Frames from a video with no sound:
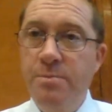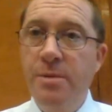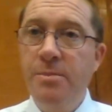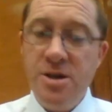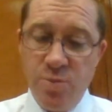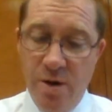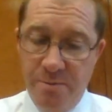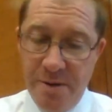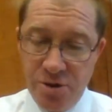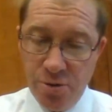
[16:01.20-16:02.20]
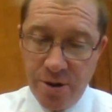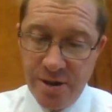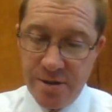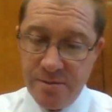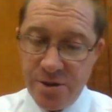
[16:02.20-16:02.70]
But I might as well have been
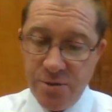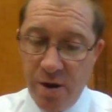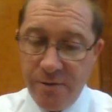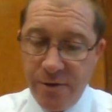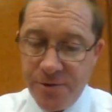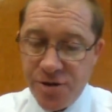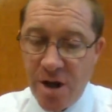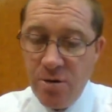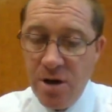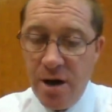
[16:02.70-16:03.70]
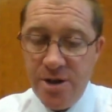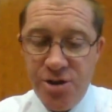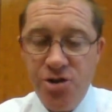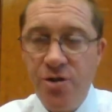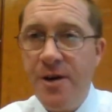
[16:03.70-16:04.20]
talking to one of the stone
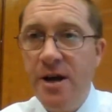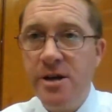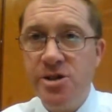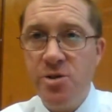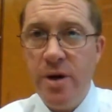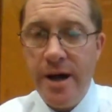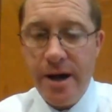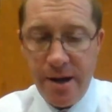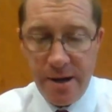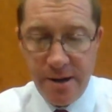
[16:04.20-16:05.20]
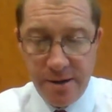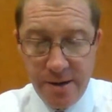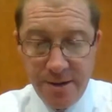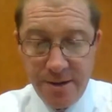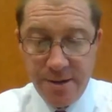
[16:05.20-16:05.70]
lions in Trafalgar Square.
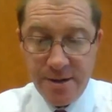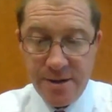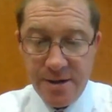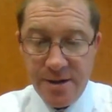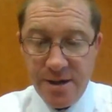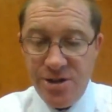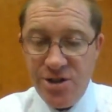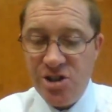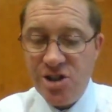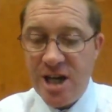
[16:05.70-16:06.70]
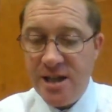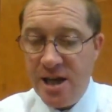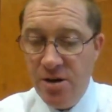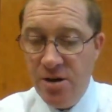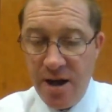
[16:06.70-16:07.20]
He just
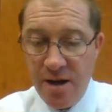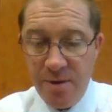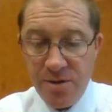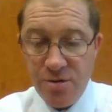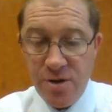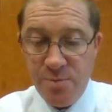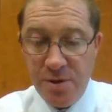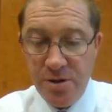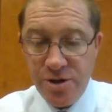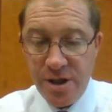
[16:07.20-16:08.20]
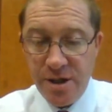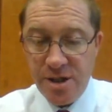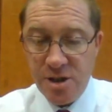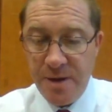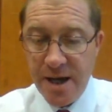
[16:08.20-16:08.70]
sat there looking at me through his
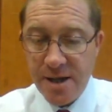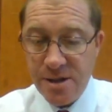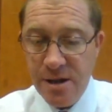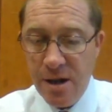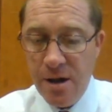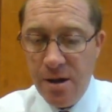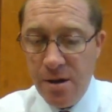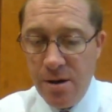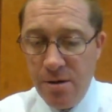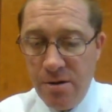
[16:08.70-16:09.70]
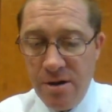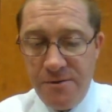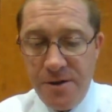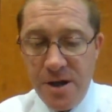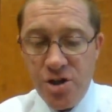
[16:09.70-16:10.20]
blue-tinted specs, and when I
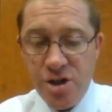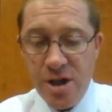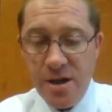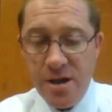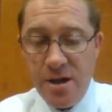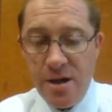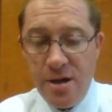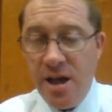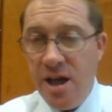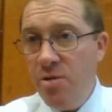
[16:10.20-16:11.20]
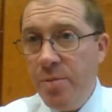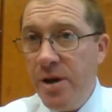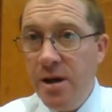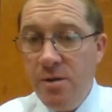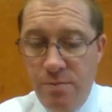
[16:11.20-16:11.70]
finished, he
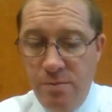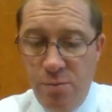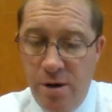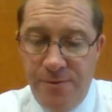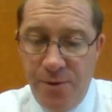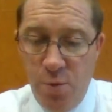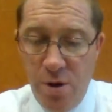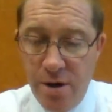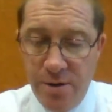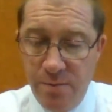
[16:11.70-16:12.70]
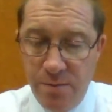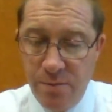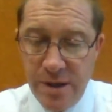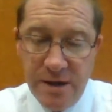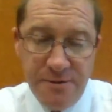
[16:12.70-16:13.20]
repeated word for word
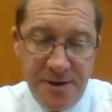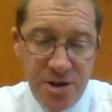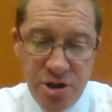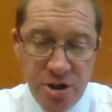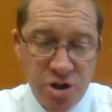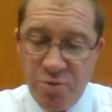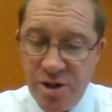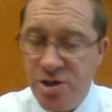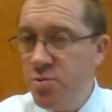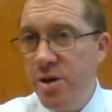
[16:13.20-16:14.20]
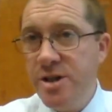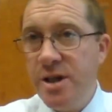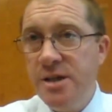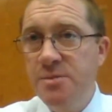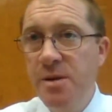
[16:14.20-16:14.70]
and without facial expressions what he
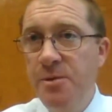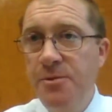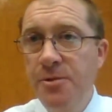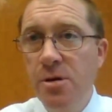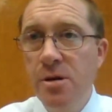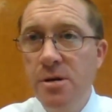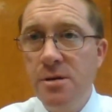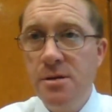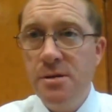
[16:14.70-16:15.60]
said to me before.